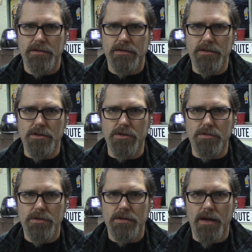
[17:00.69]

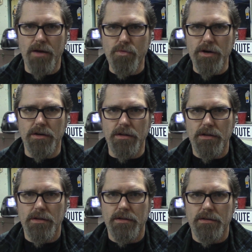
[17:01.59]
I will.
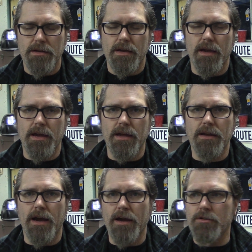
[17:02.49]

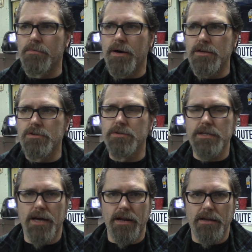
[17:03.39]
And I don't mind doing
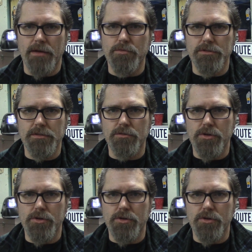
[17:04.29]
that. And we'll